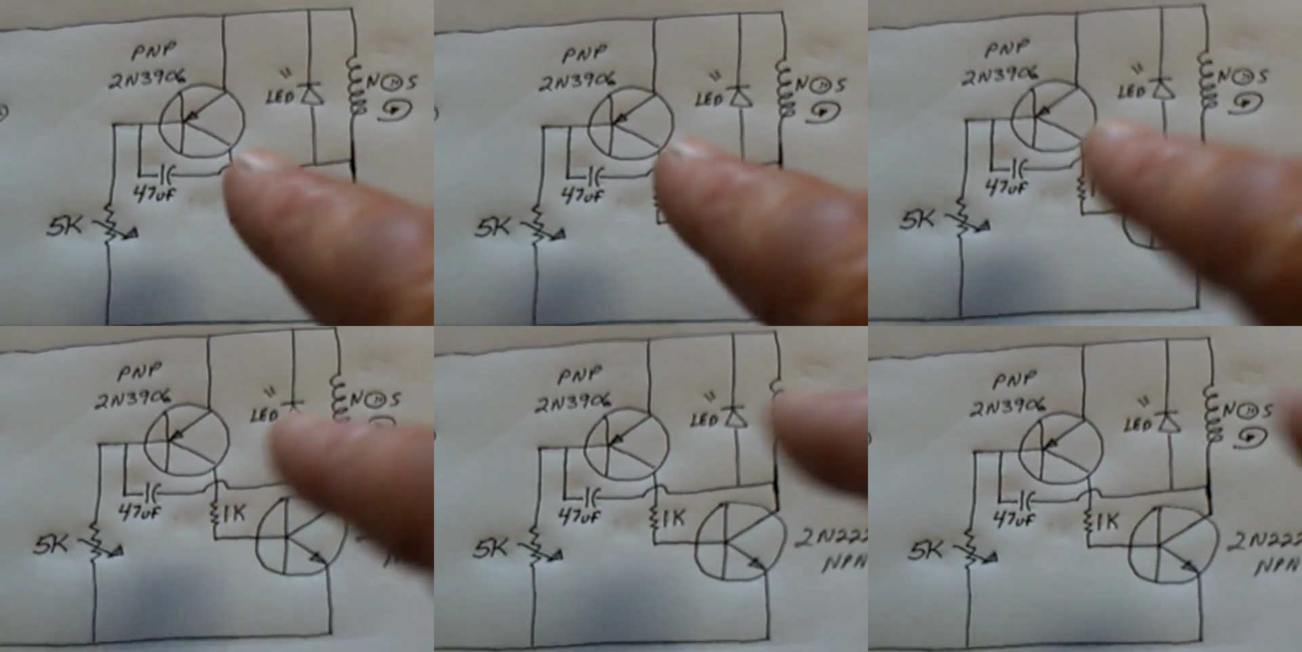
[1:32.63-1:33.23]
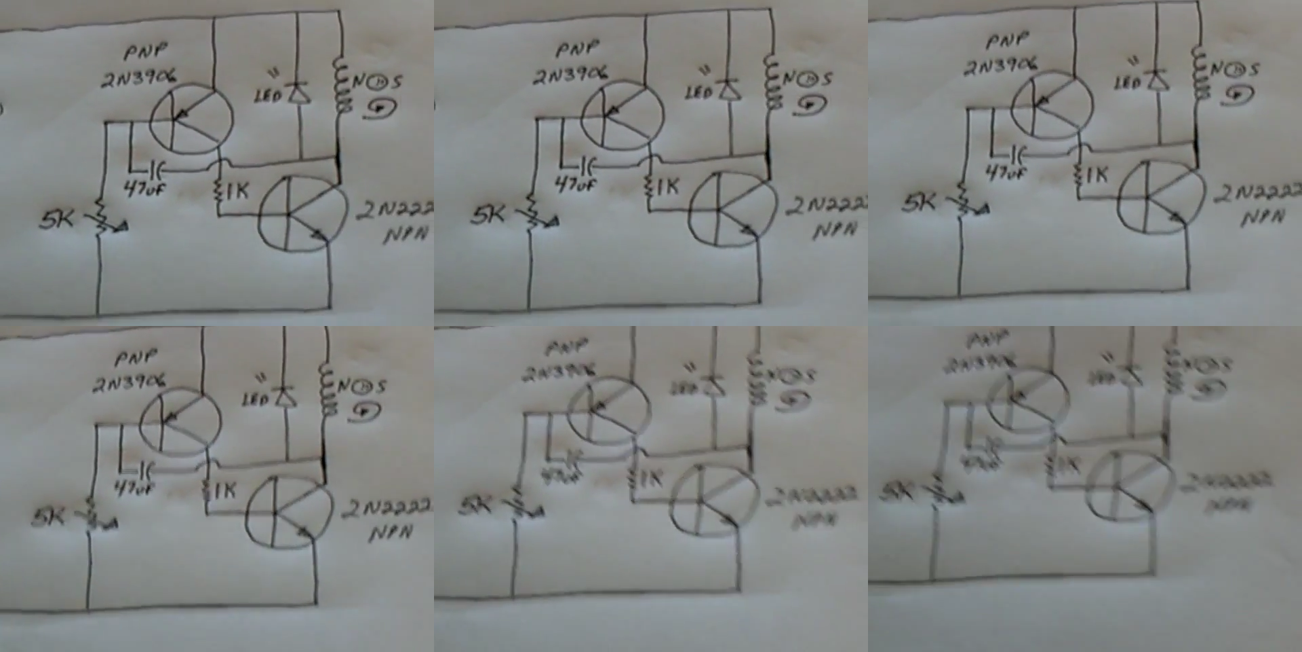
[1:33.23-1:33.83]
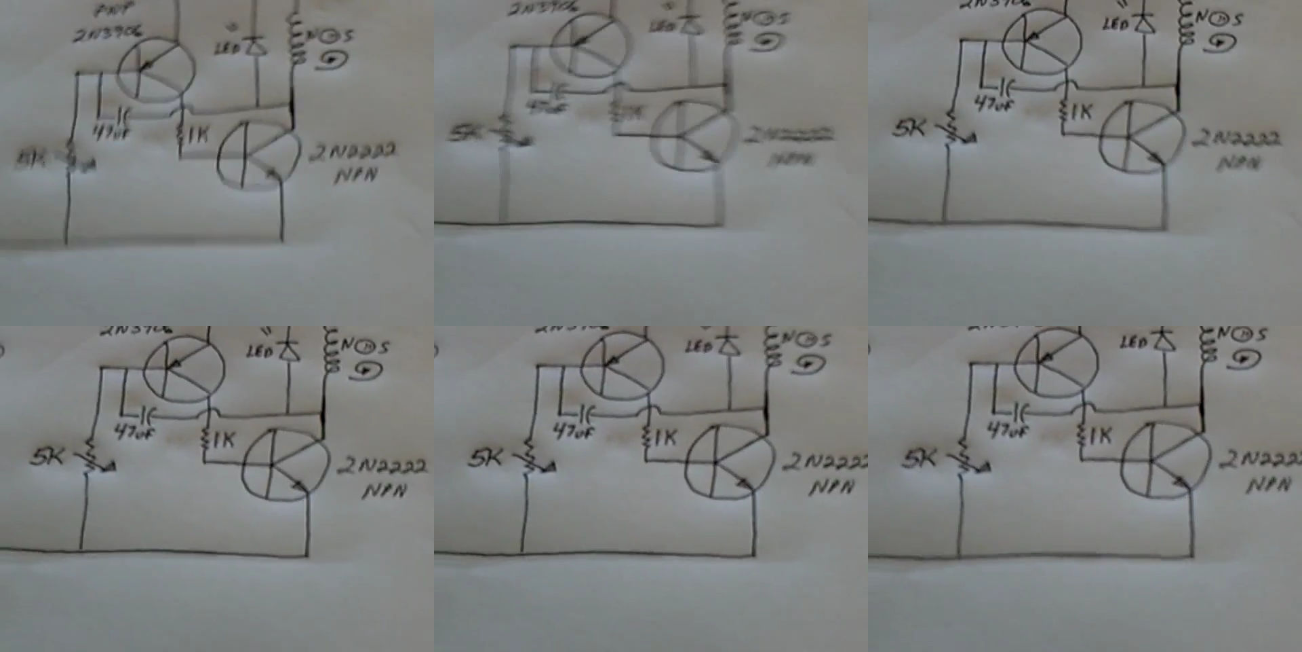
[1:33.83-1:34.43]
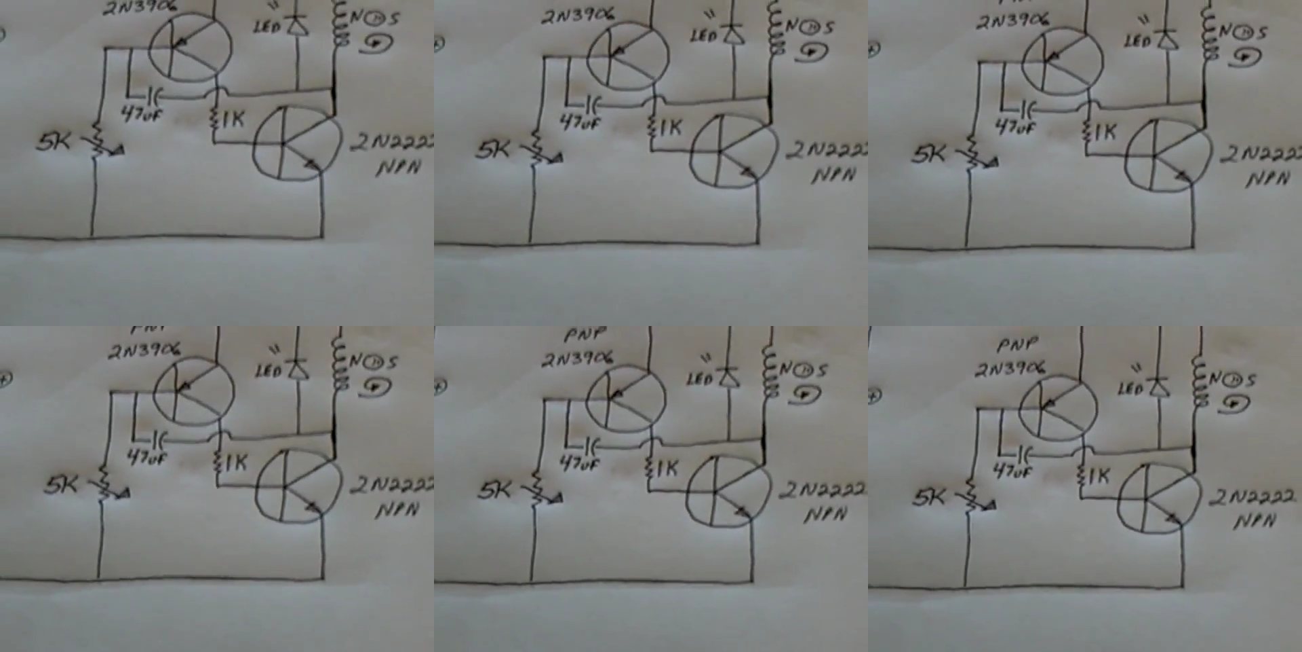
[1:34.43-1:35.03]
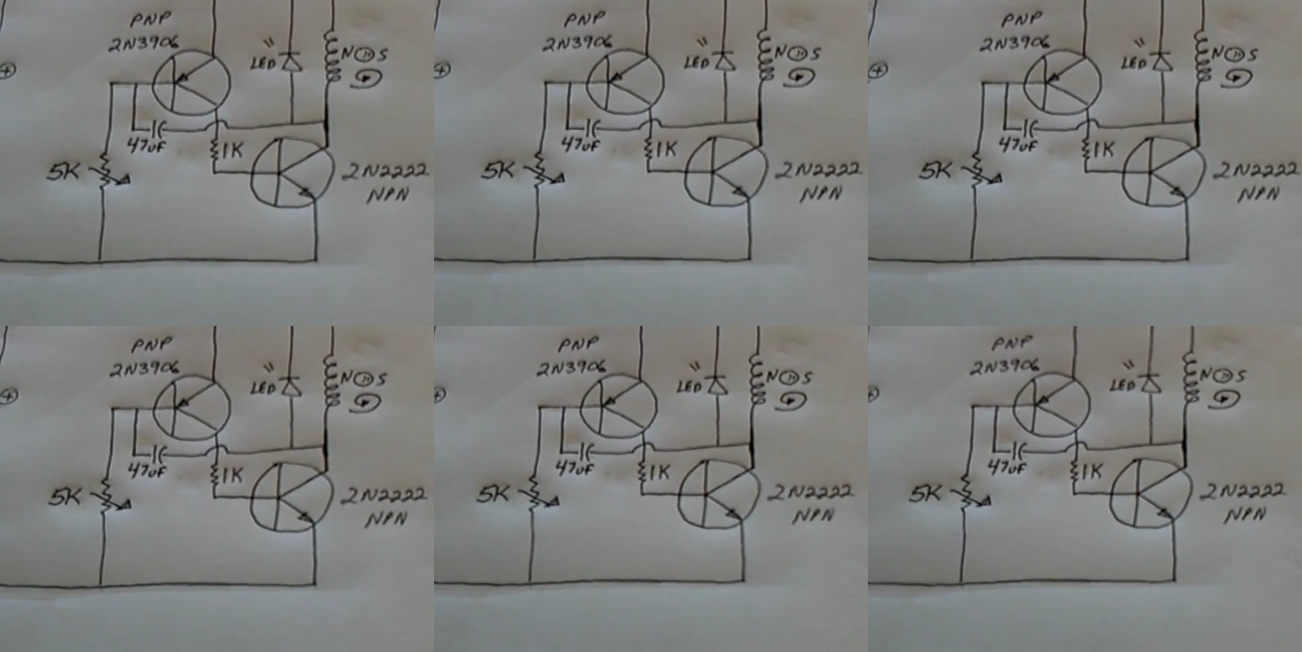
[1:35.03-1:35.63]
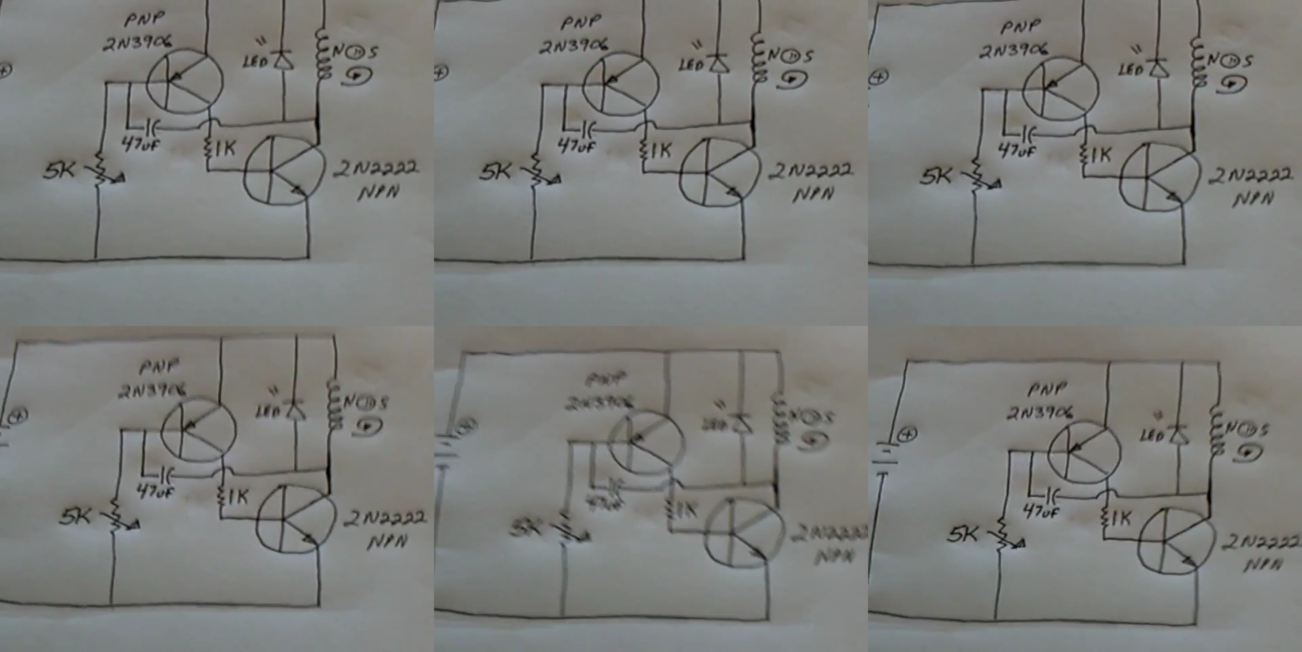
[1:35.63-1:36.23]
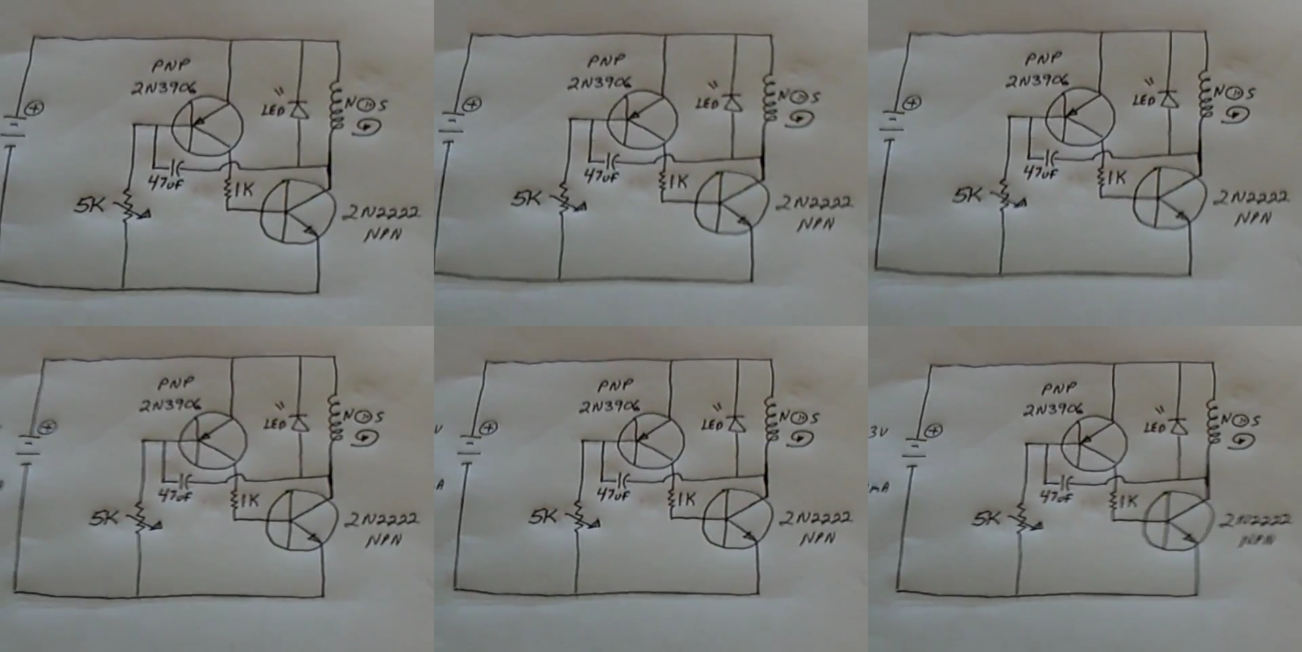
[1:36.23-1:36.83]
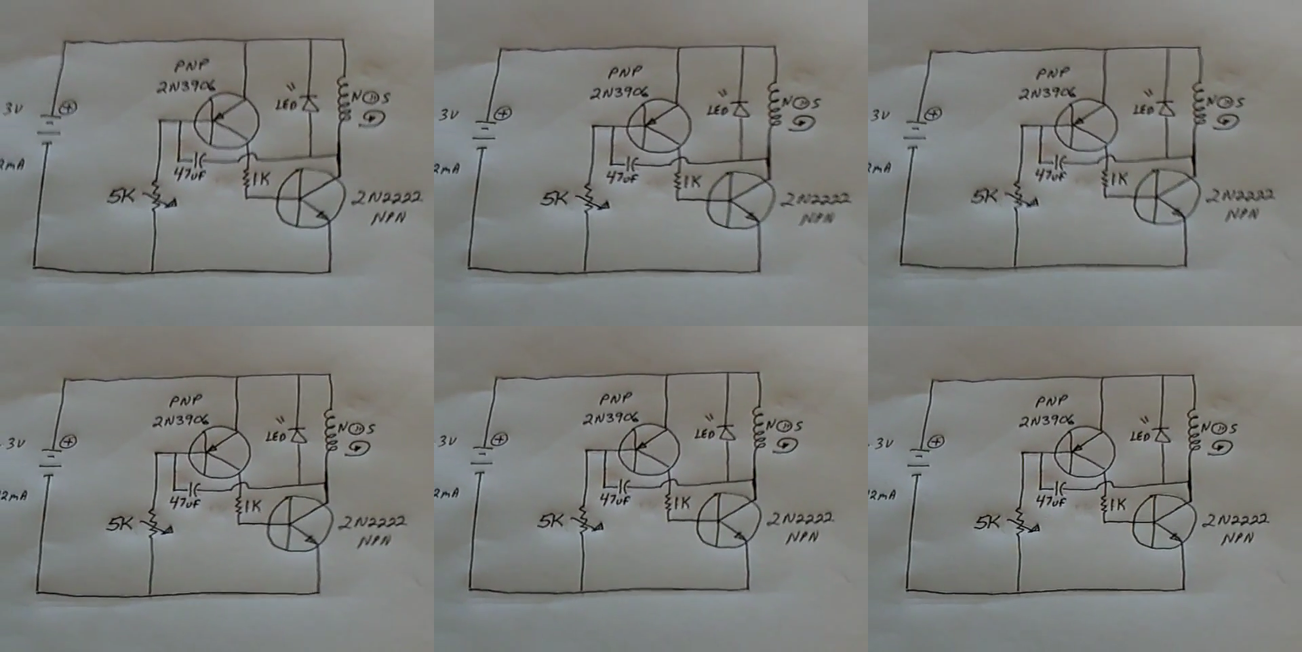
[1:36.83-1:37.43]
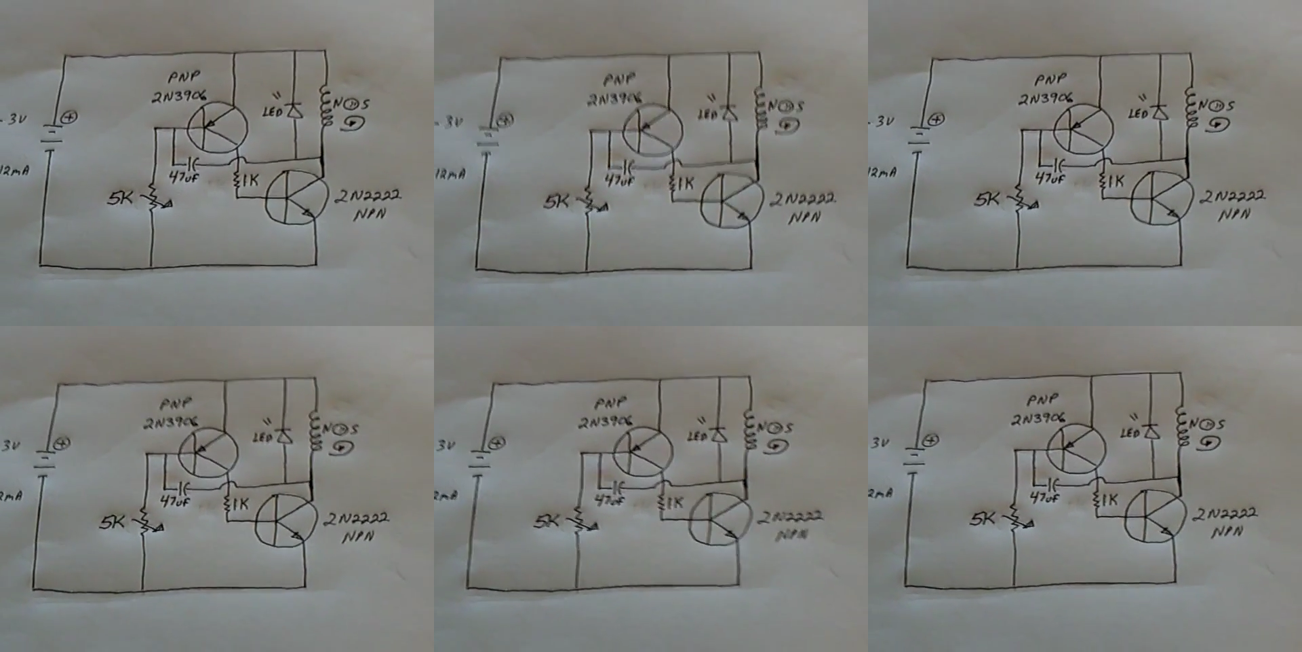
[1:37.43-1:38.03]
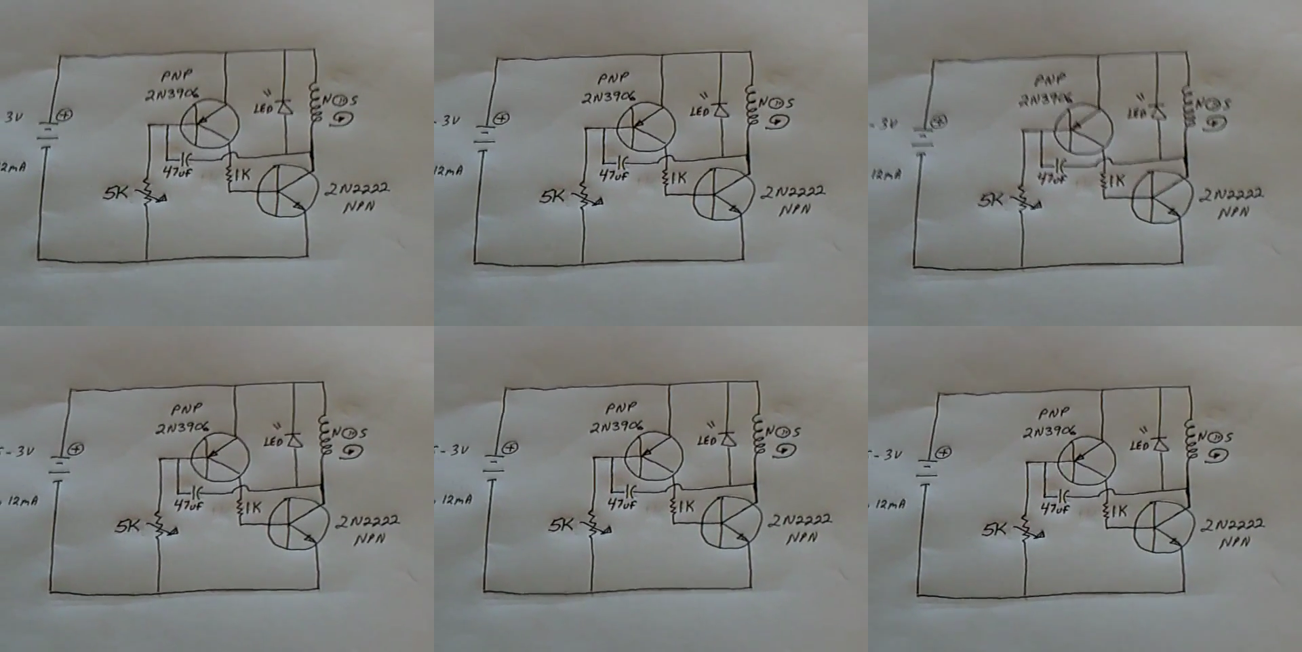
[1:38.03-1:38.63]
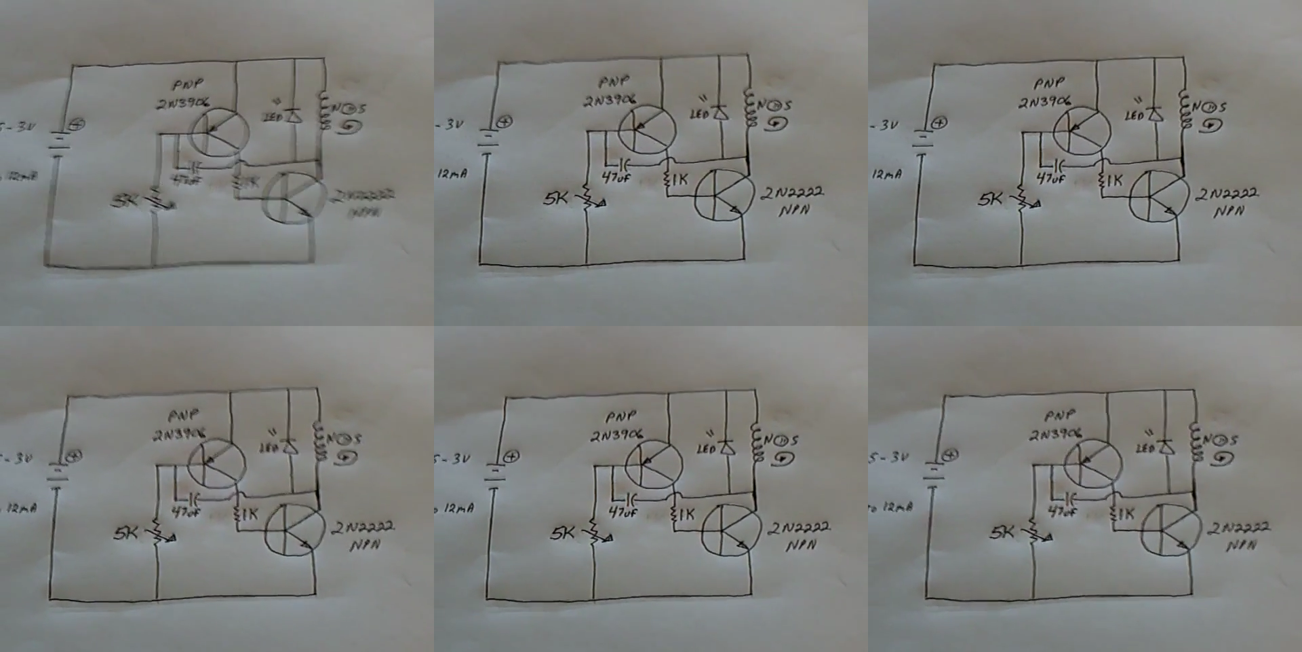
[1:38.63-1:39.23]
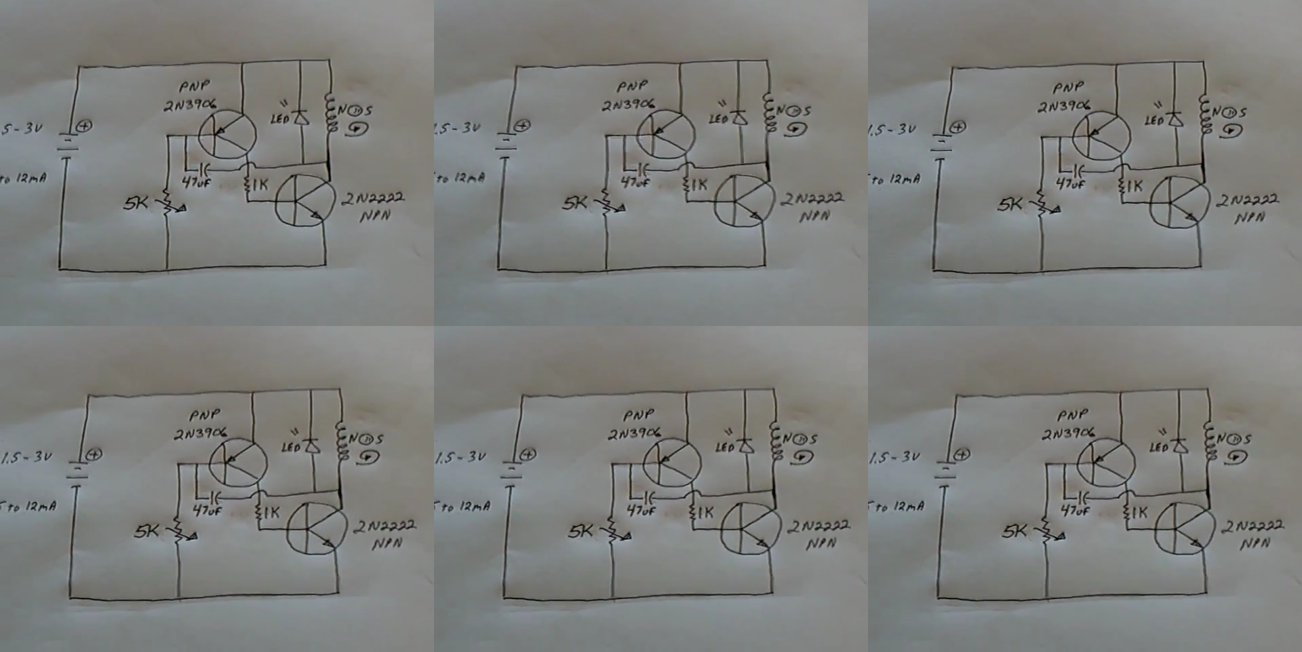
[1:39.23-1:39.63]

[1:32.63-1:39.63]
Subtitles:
(no speaker visible)